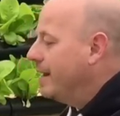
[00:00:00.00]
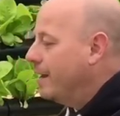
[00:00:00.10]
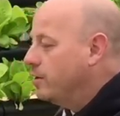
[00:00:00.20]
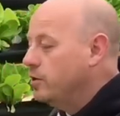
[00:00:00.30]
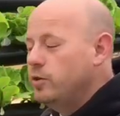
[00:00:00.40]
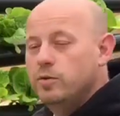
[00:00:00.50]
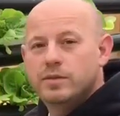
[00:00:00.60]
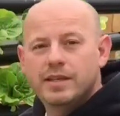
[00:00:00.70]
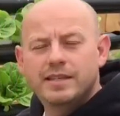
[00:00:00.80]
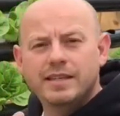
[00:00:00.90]
Now you can use
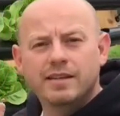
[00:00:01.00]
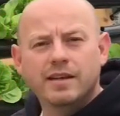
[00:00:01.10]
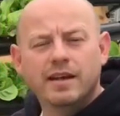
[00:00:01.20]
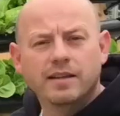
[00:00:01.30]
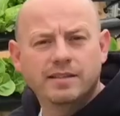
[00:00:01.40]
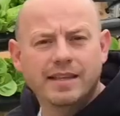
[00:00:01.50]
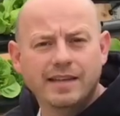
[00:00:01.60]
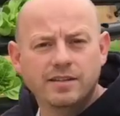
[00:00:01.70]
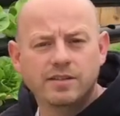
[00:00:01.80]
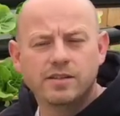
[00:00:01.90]
this in a, a
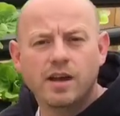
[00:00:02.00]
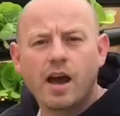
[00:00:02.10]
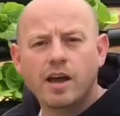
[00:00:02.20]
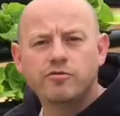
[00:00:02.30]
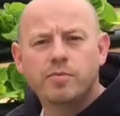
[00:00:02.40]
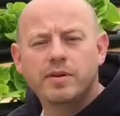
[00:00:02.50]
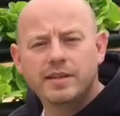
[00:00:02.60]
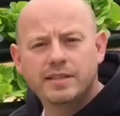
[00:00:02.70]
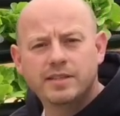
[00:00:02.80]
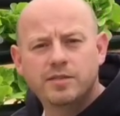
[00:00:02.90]
standard
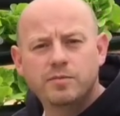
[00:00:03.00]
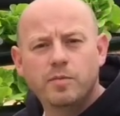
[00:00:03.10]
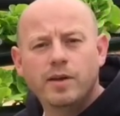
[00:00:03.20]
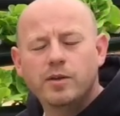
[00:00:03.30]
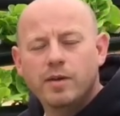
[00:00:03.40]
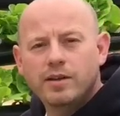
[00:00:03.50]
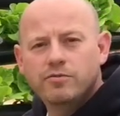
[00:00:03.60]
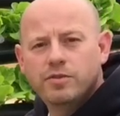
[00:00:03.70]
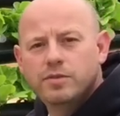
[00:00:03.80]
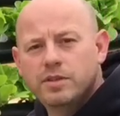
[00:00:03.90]
hydroponic system where you
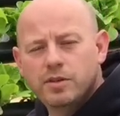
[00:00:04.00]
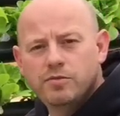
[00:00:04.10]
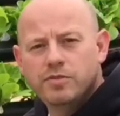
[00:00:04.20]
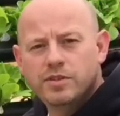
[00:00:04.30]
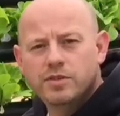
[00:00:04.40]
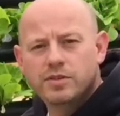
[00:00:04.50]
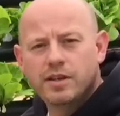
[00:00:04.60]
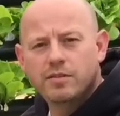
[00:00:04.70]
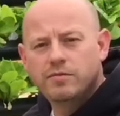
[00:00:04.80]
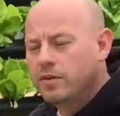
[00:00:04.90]
introduce the nutrients
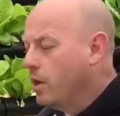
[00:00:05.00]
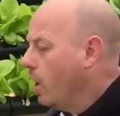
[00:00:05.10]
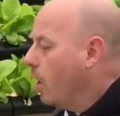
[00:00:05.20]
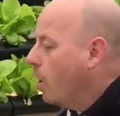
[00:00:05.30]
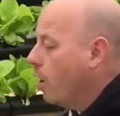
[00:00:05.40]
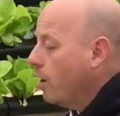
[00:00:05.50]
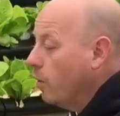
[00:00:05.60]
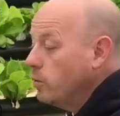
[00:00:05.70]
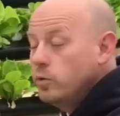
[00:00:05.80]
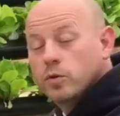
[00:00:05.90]
yourself uh,
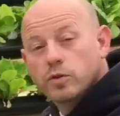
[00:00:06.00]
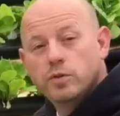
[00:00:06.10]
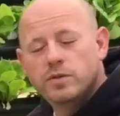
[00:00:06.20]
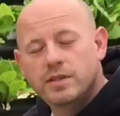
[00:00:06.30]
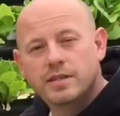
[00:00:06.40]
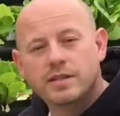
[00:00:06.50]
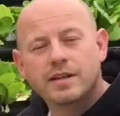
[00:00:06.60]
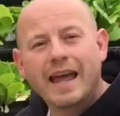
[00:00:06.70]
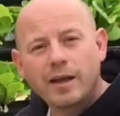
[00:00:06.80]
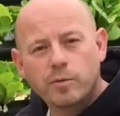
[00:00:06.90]
or you could use this in
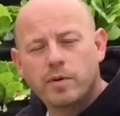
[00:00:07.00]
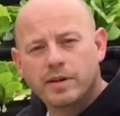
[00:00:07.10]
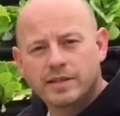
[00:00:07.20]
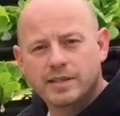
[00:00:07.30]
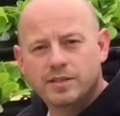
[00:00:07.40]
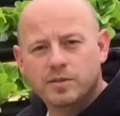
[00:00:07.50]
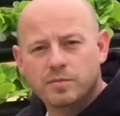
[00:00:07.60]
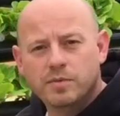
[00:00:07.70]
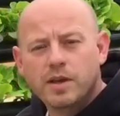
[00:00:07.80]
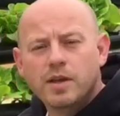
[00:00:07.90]
an aquaponic
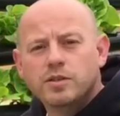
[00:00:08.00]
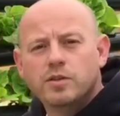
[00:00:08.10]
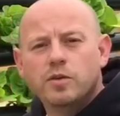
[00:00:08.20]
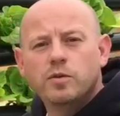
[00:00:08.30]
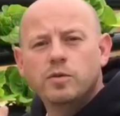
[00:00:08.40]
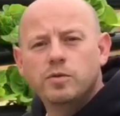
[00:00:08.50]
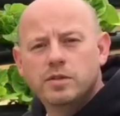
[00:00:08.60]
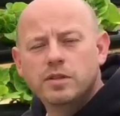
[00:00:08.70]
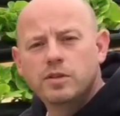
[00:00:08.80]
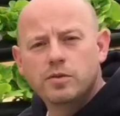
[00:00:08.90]
system so you're
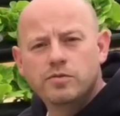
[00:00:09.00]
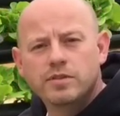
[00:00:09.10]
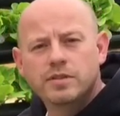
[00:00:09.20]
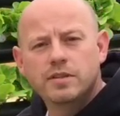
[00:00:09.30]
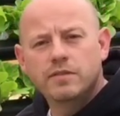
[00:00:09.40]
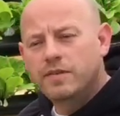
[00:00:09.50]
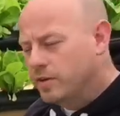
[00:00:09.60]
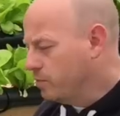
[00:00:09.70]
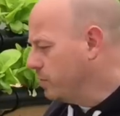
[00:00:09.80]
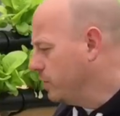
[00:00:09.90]
using the nutrients that the
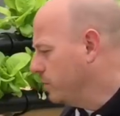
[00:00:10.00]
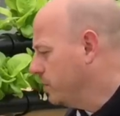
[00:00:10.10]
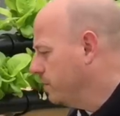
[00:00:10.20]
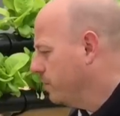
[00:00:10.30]
fish produce.